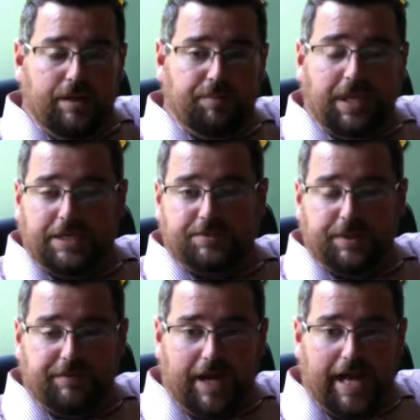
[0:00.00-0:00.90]

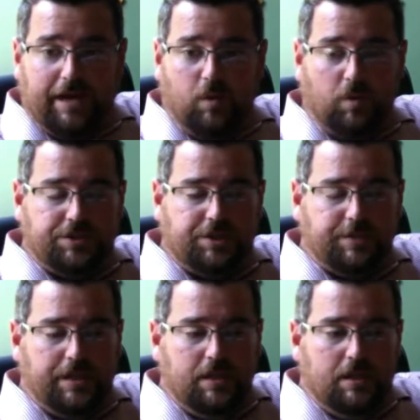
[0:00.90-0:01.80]
placement of ad, or excuse
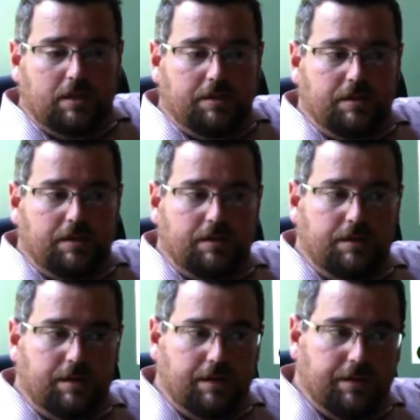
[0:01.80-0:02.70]
me, the
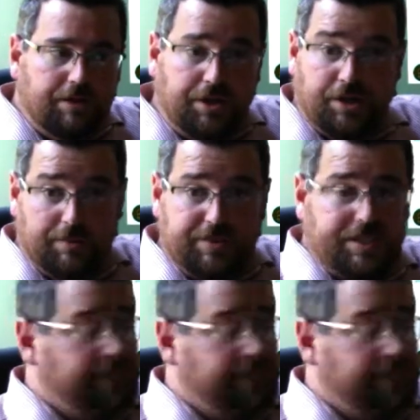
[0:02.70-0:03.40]
GURPS